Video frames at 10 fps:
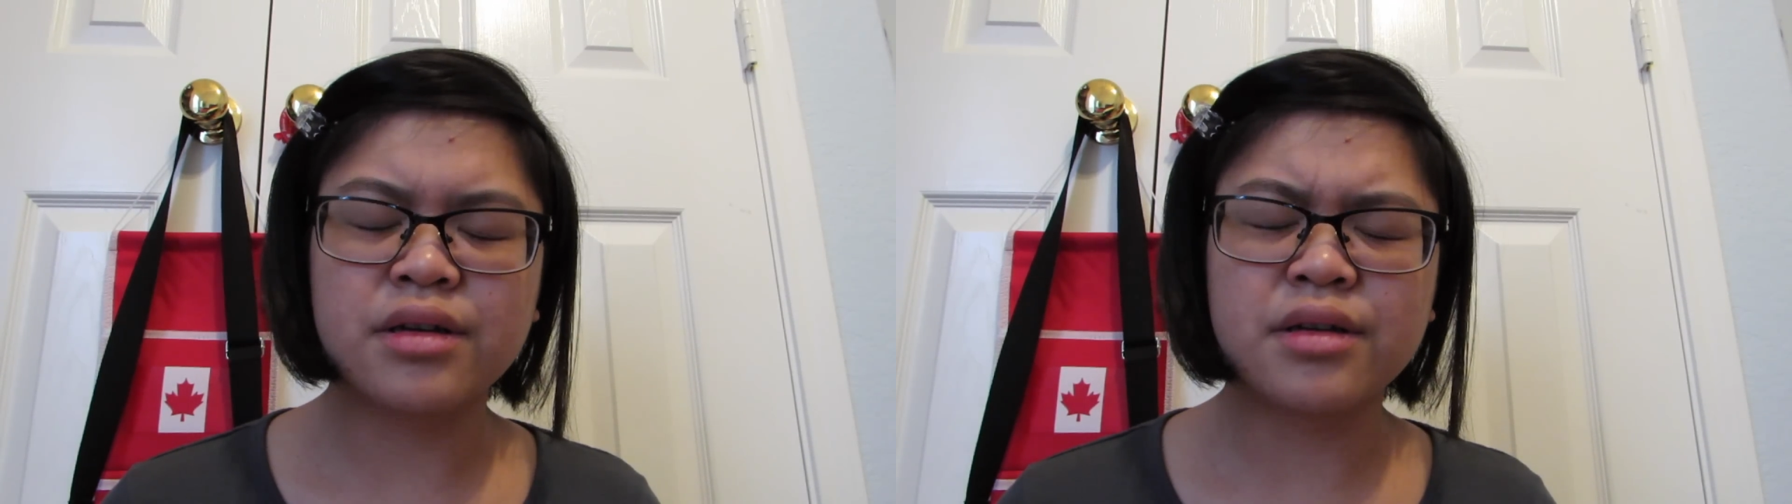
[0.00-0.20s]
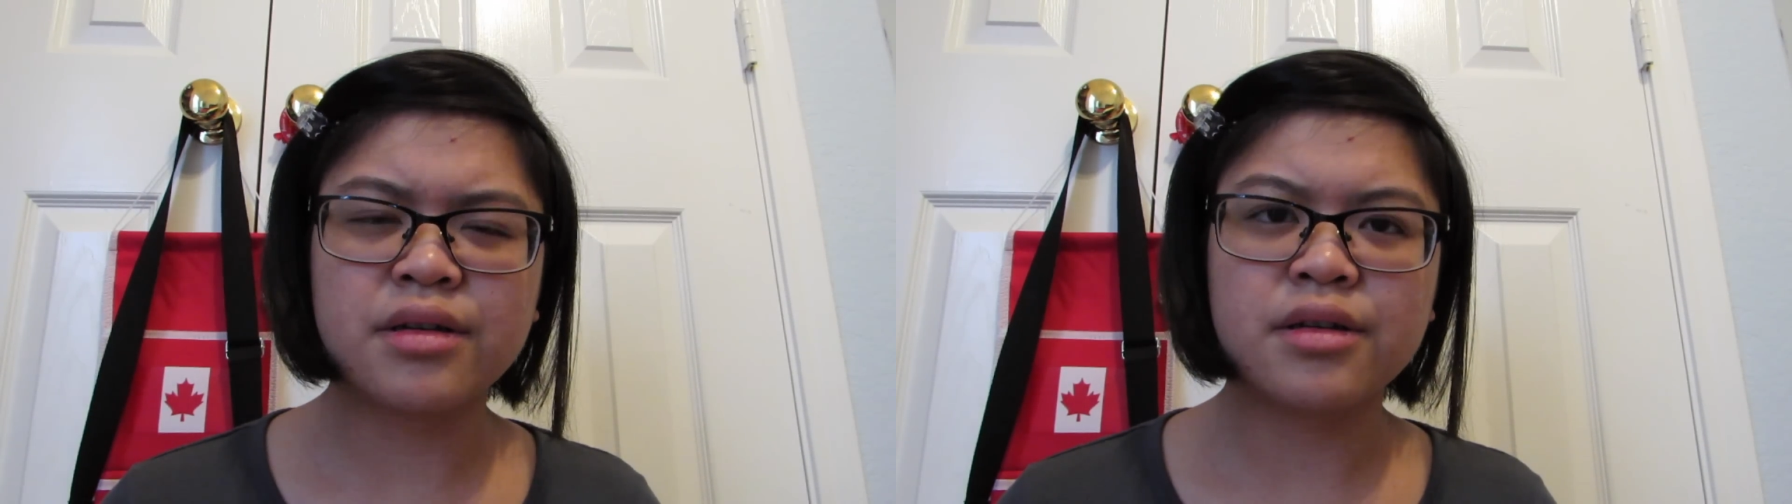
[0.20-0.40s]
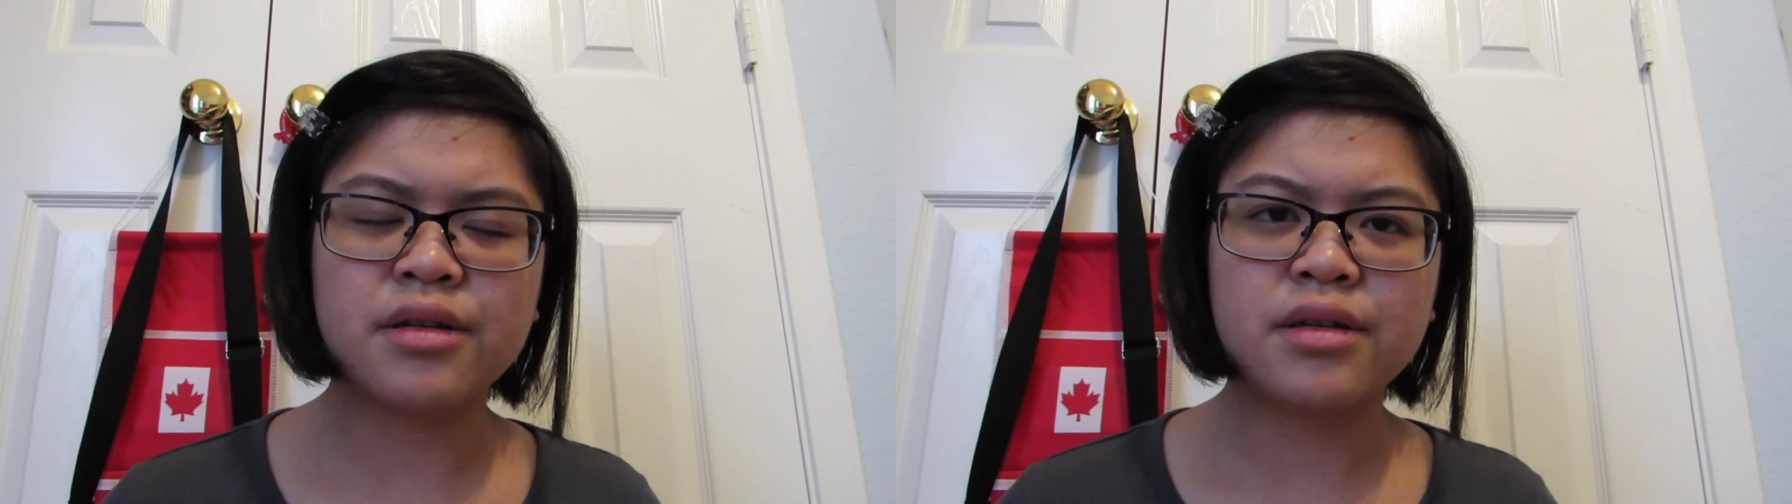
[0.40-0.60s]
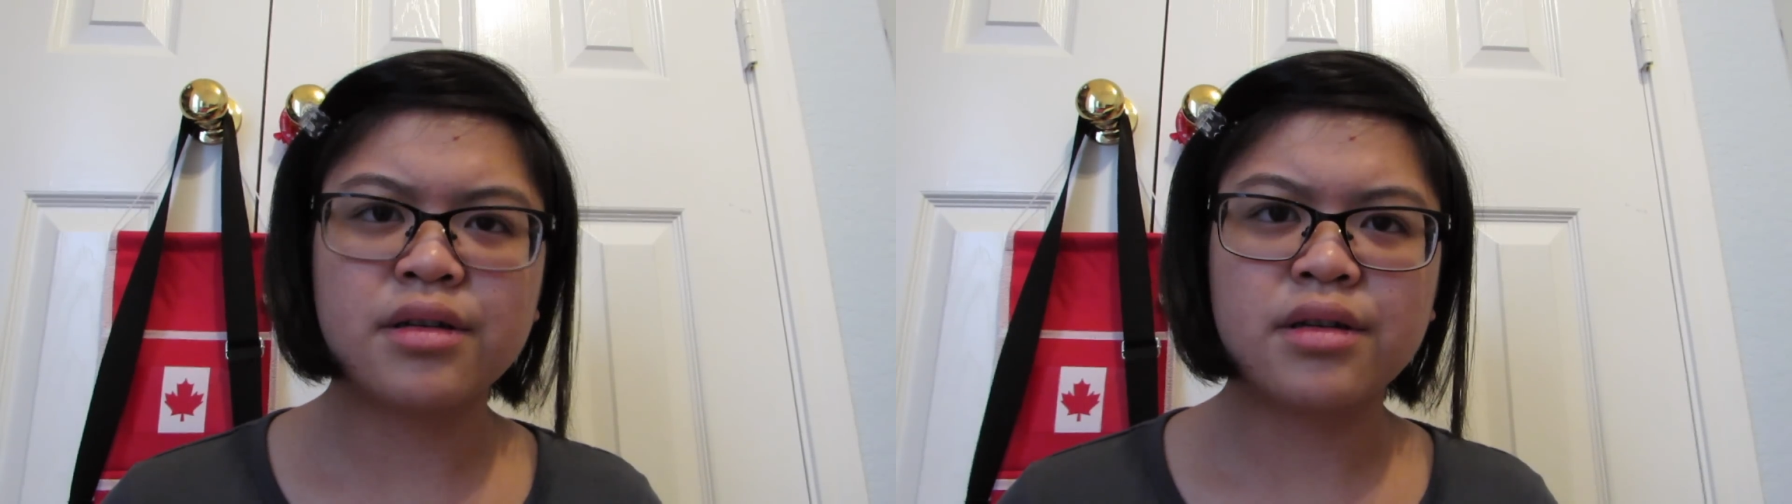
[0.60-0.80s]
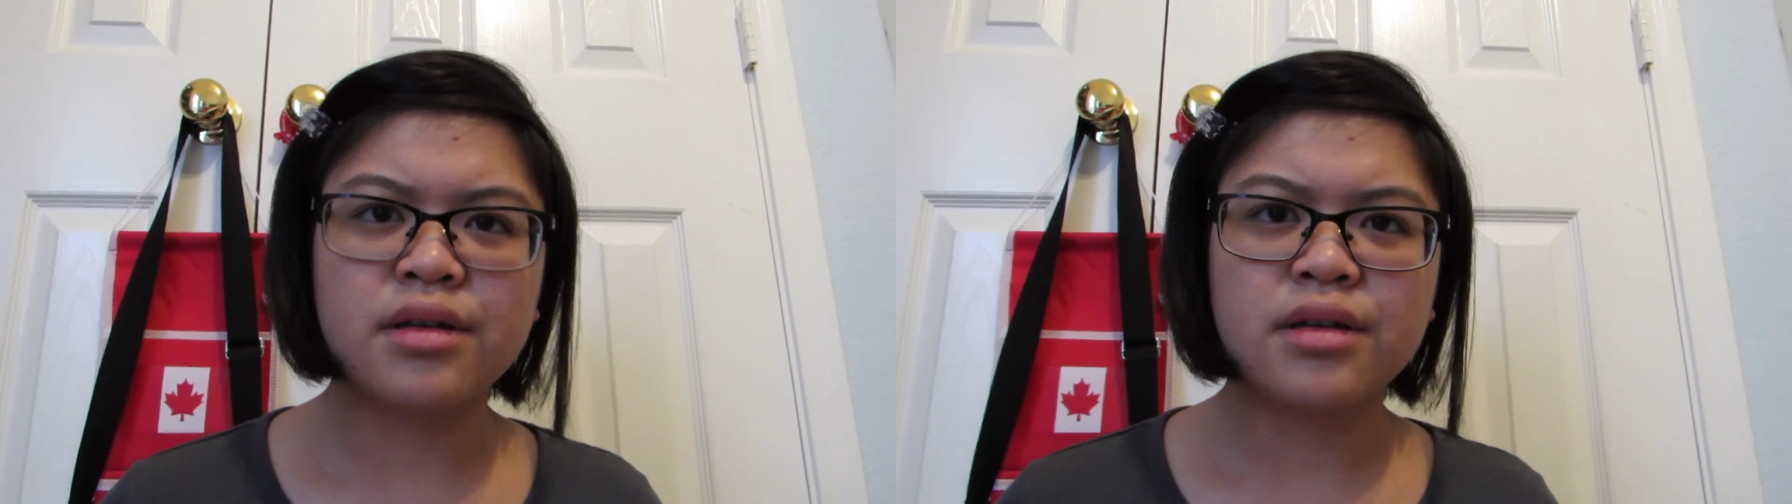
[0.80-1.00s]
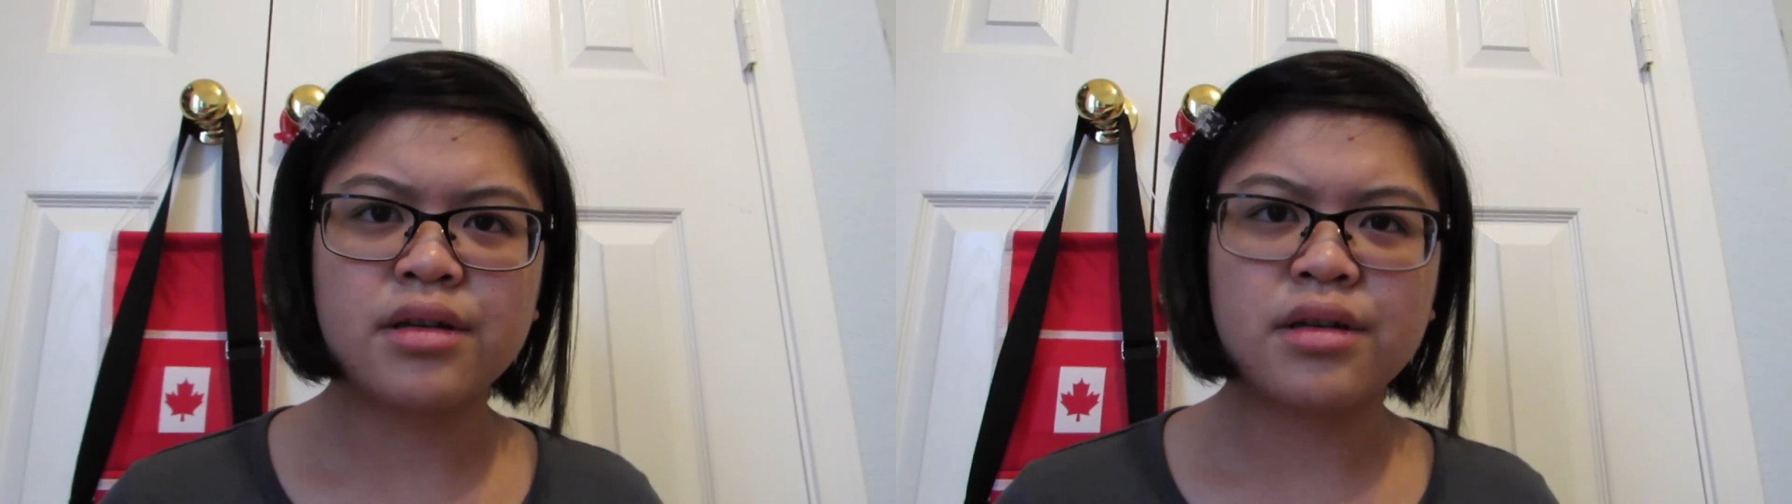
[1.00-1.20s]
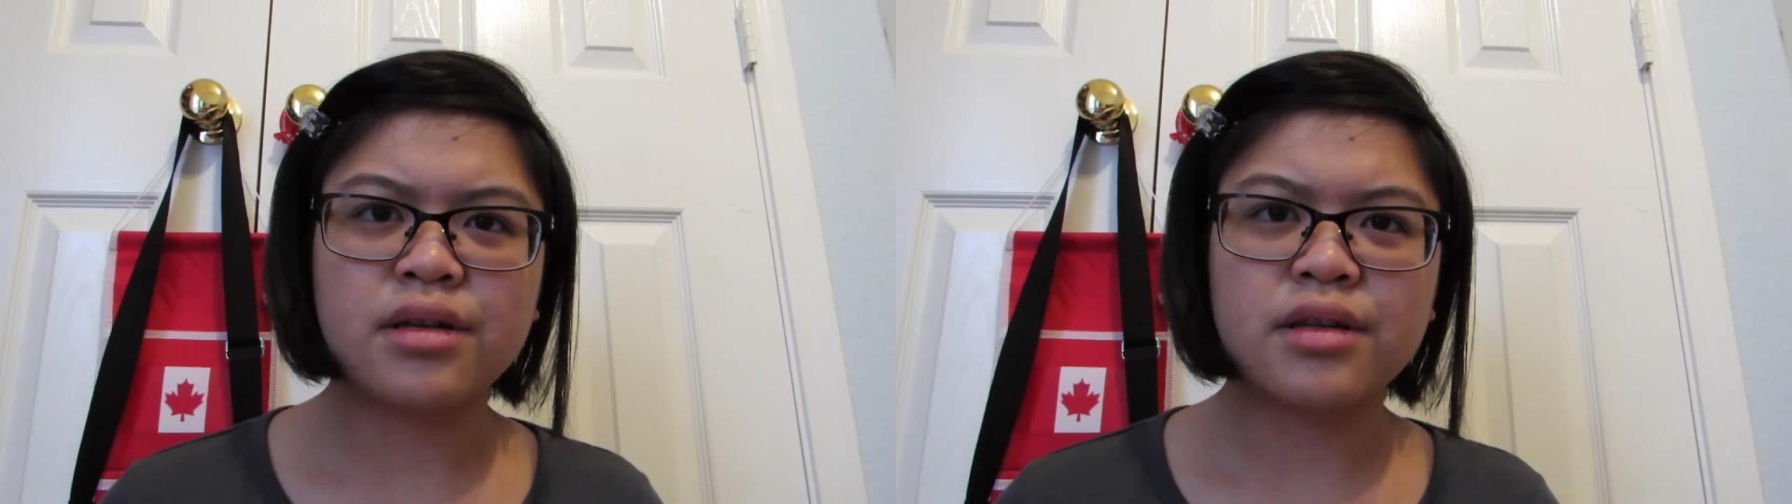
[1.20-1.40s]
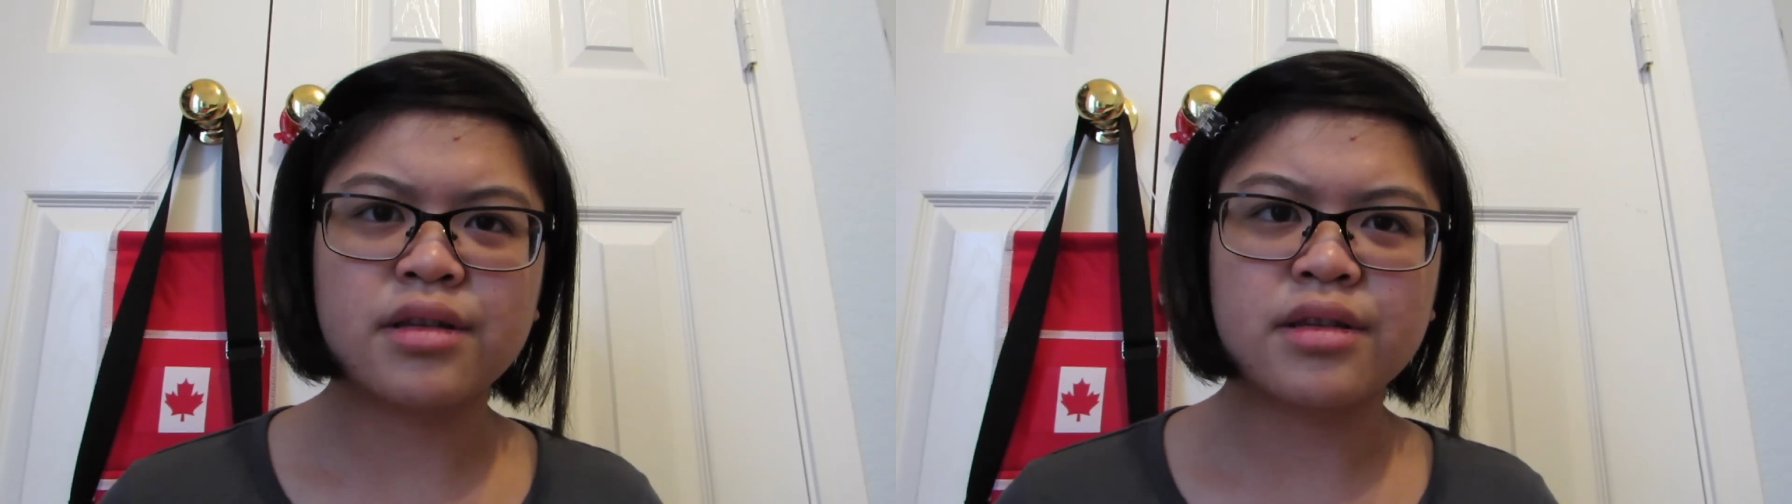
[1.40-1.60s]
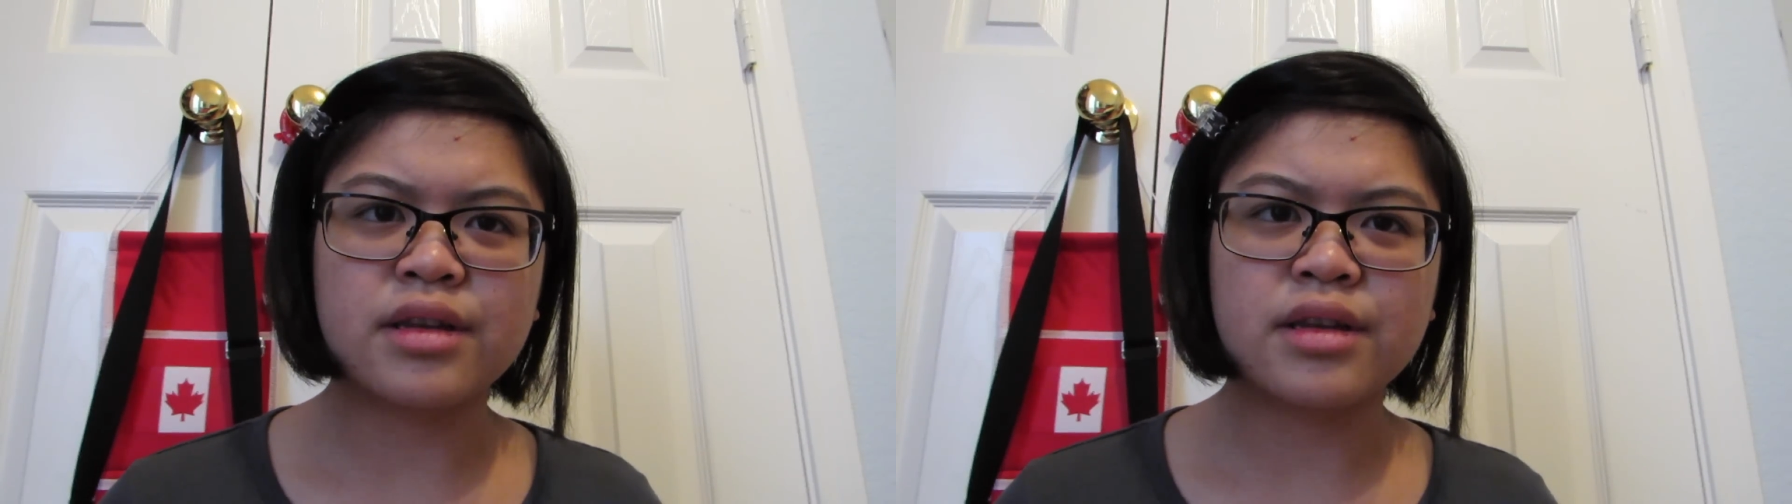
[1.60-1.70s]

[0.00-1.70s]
I